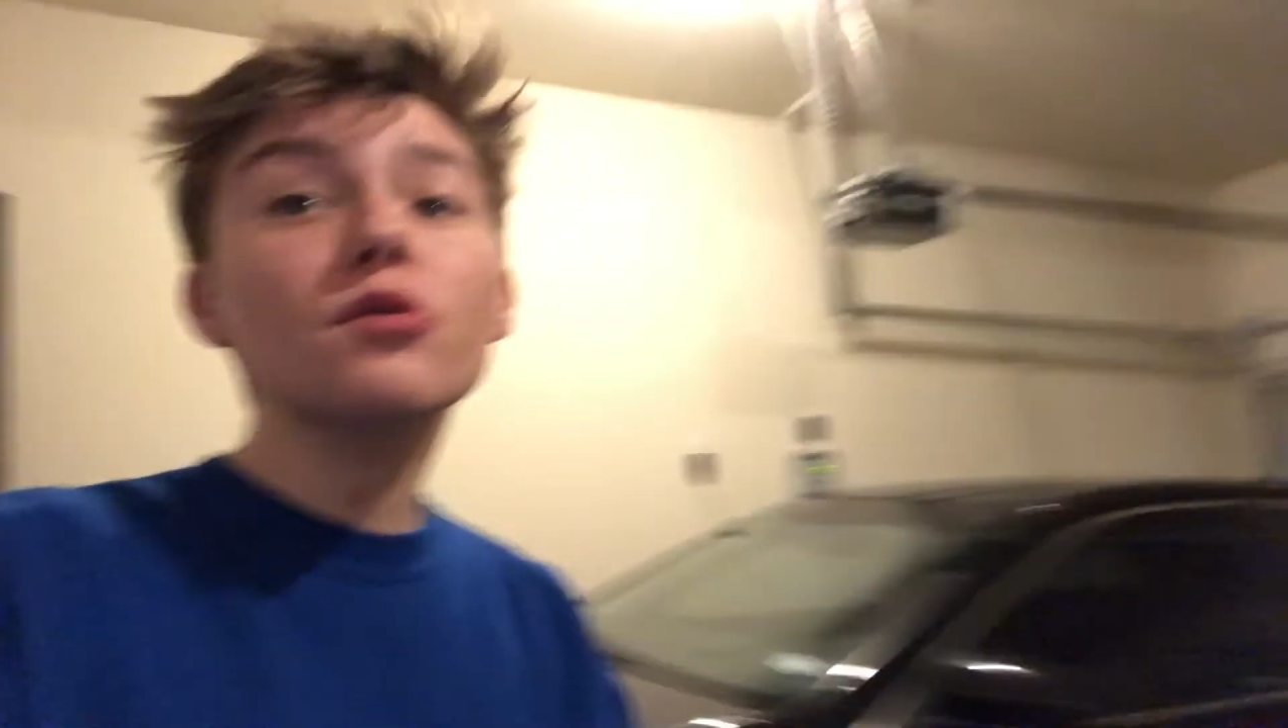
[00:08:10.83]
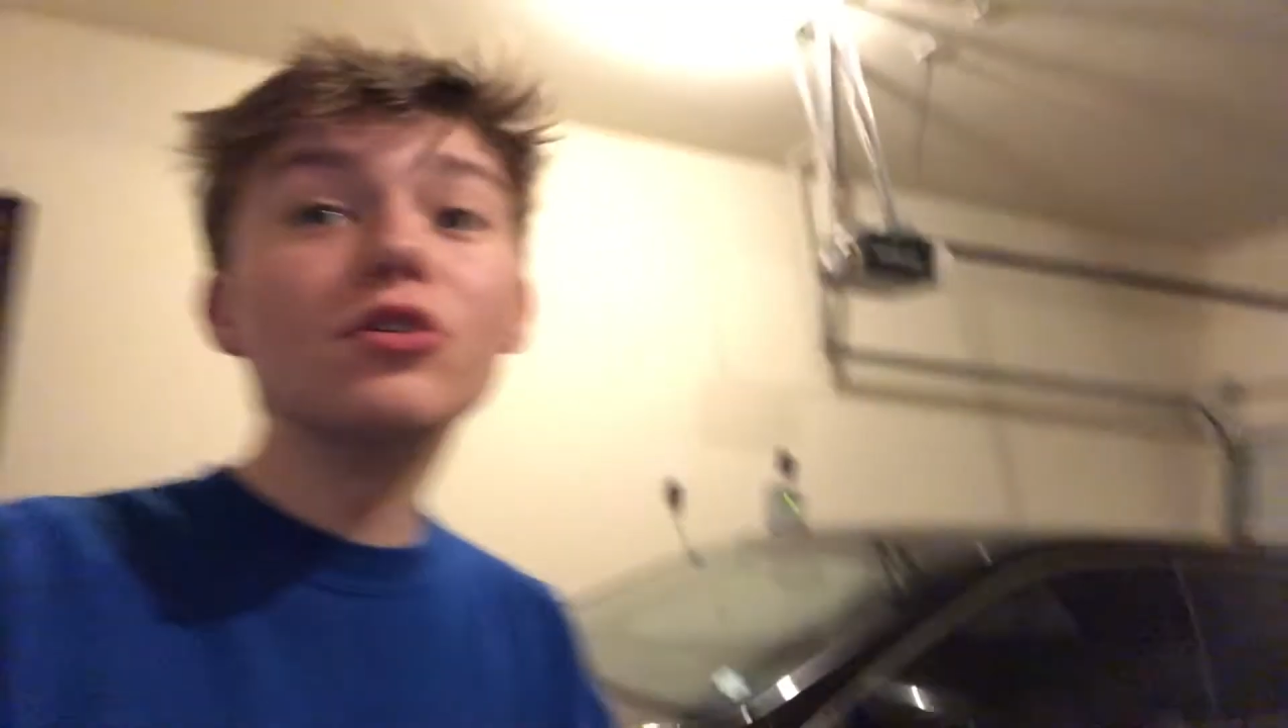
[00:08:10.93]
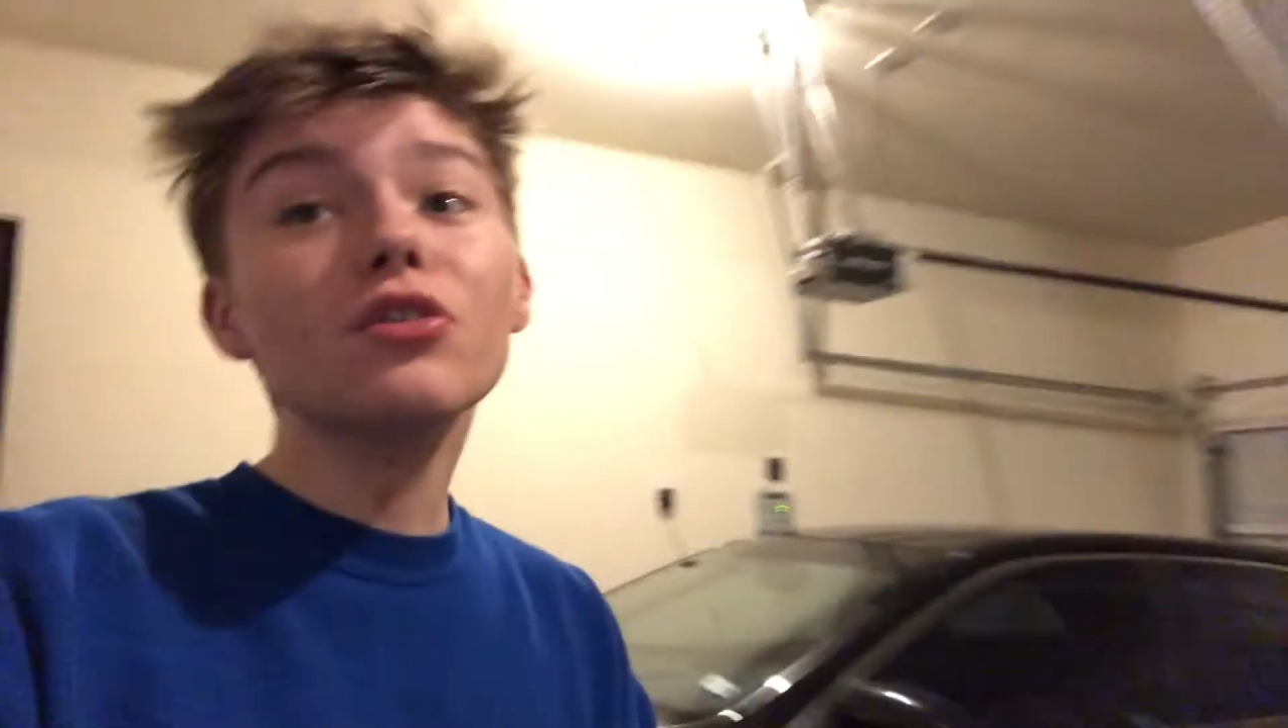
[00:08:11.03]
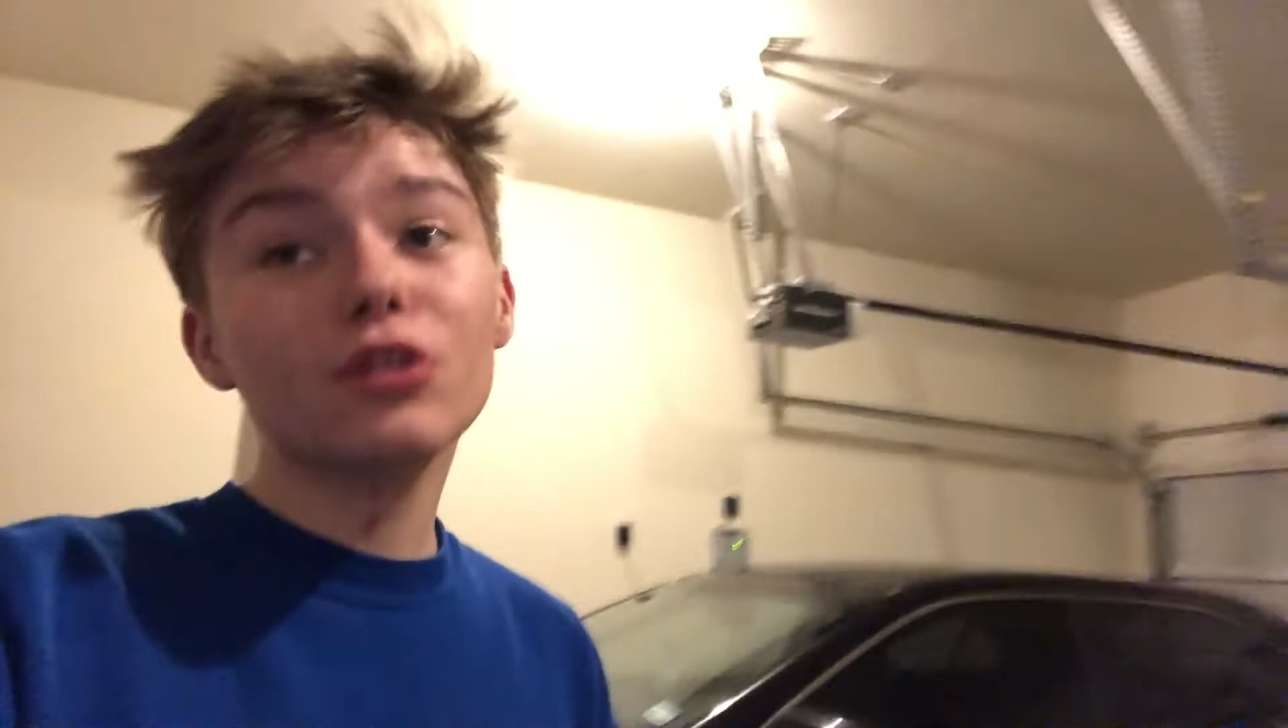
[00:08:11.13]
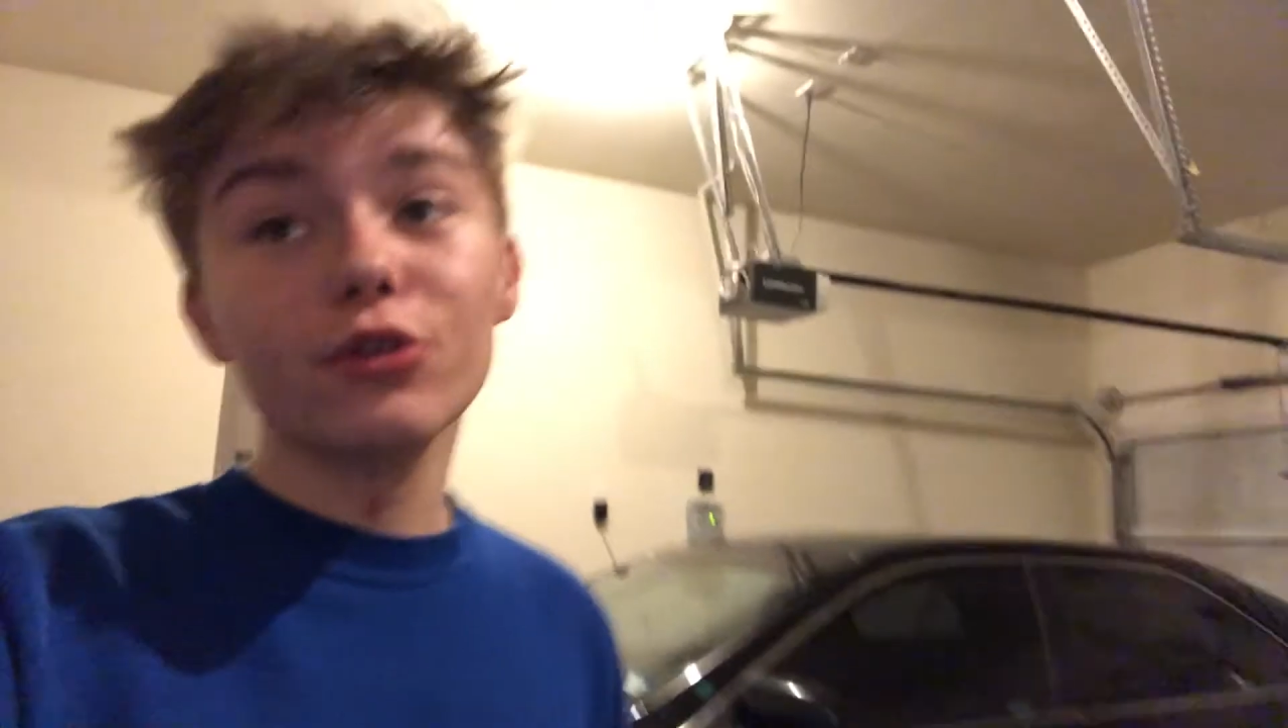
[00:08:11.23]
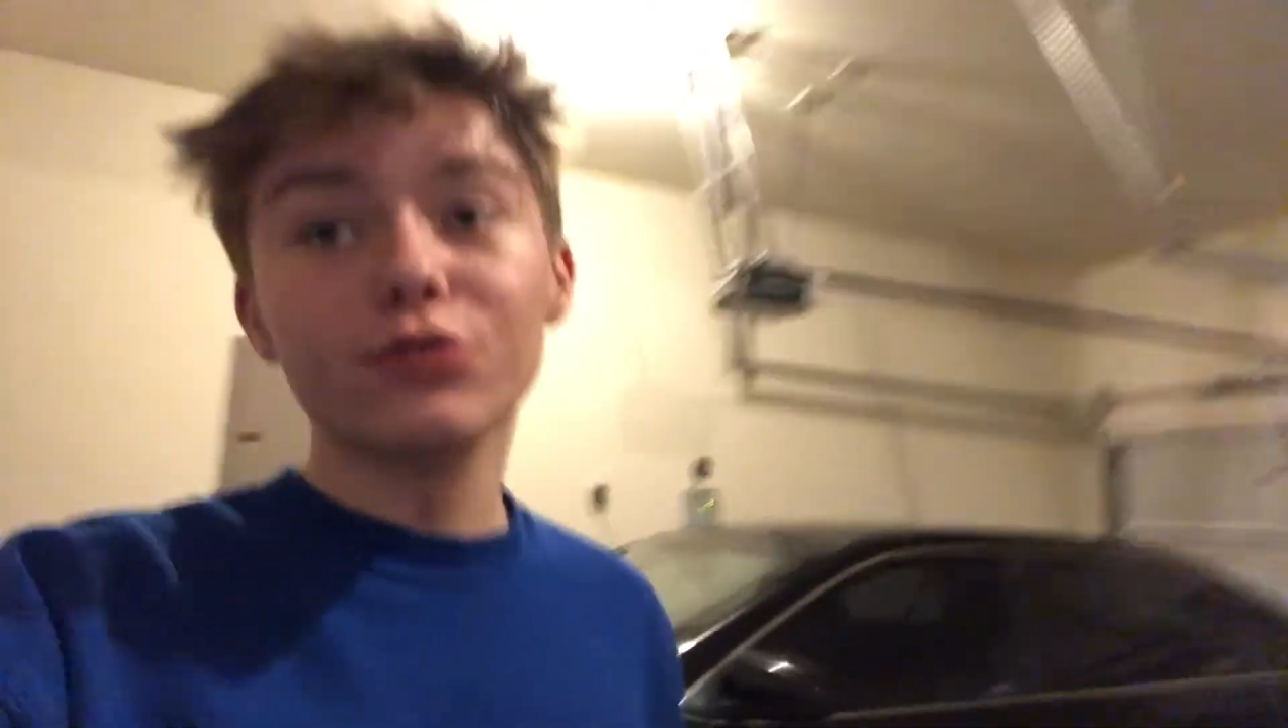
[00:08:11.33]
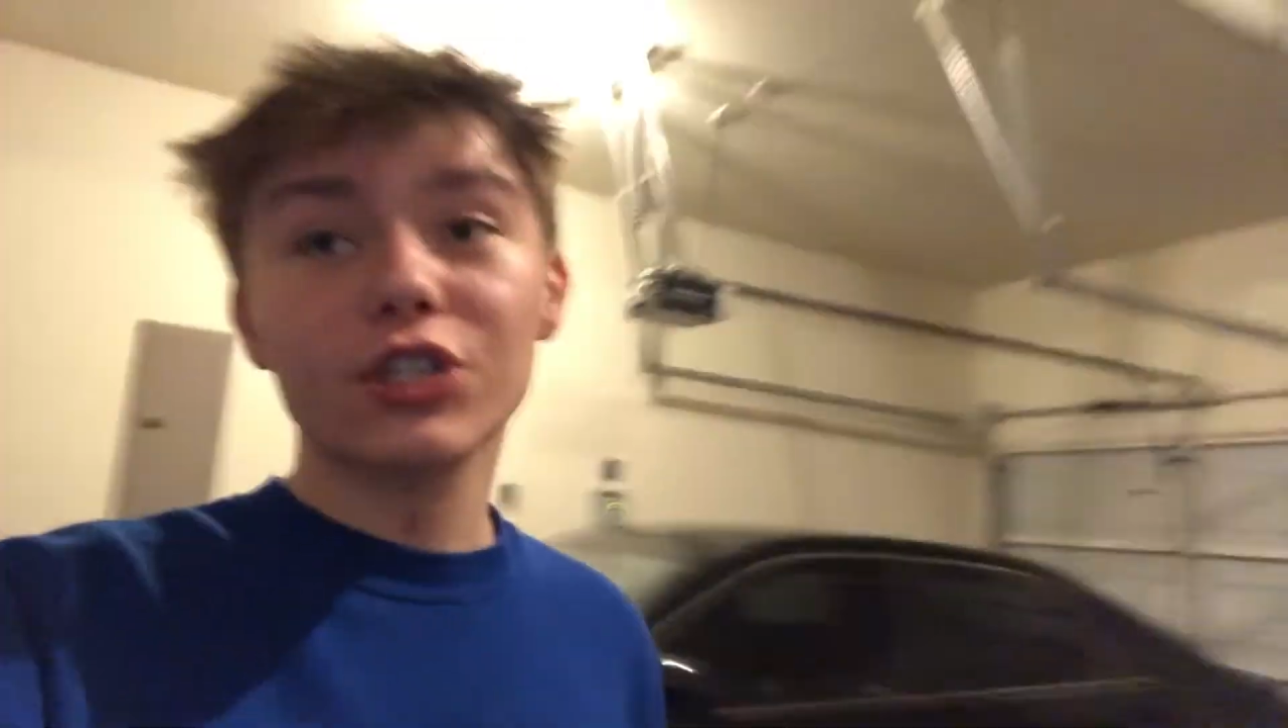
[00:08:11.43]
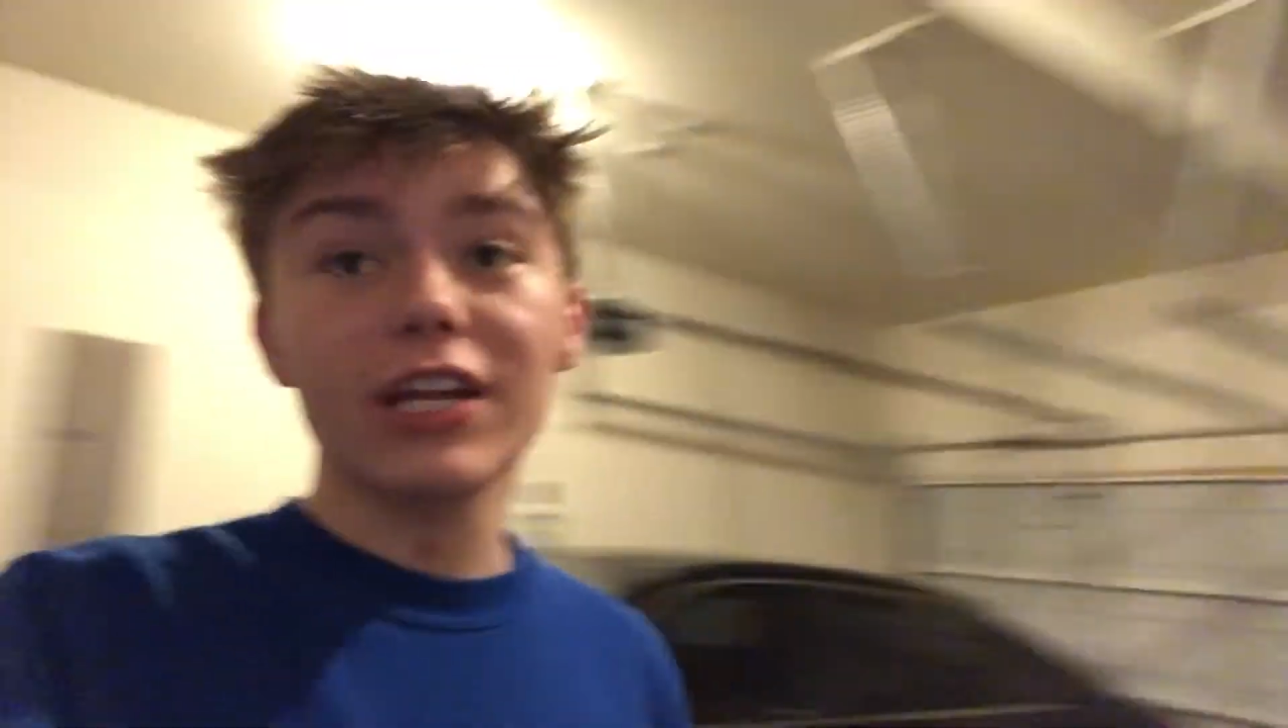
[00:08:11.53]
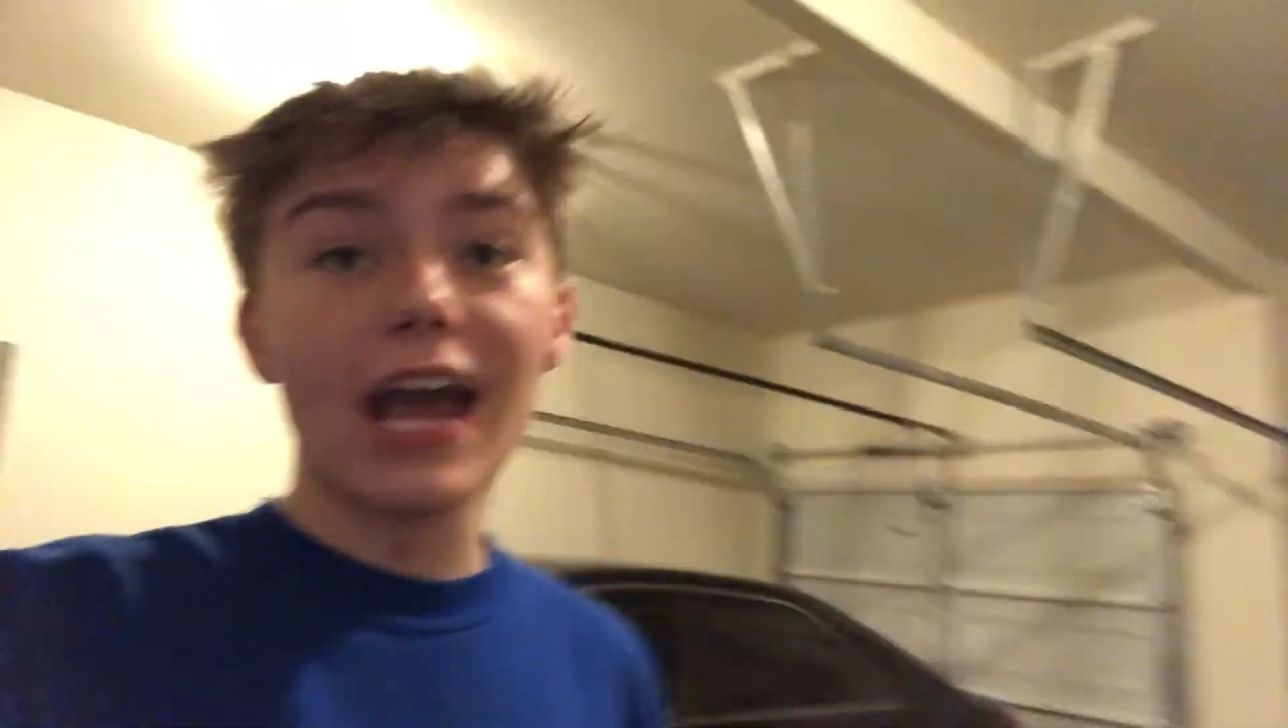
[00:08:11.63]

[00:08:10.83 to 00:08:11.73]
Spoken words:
conclusion